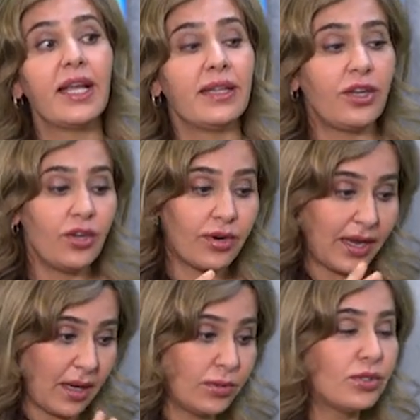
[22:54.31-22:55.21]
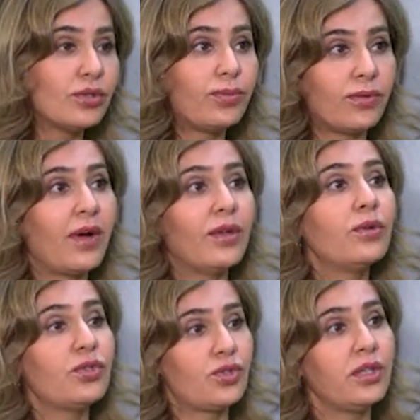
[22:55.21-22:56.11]
that you're able to provide
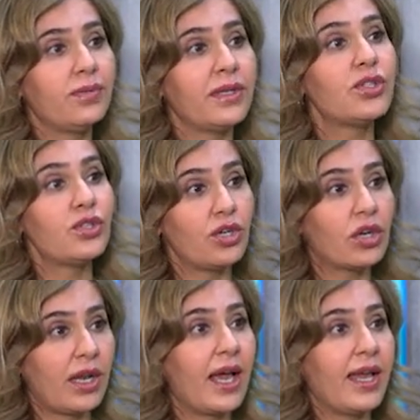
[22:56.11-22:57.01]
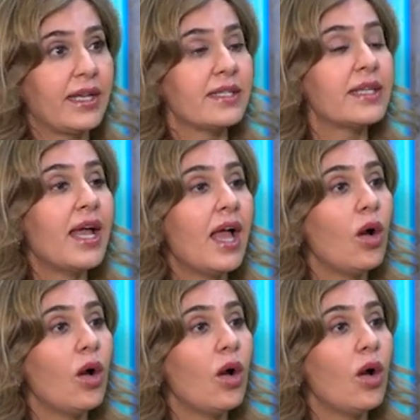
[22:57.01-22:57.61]
those treatments to your clients,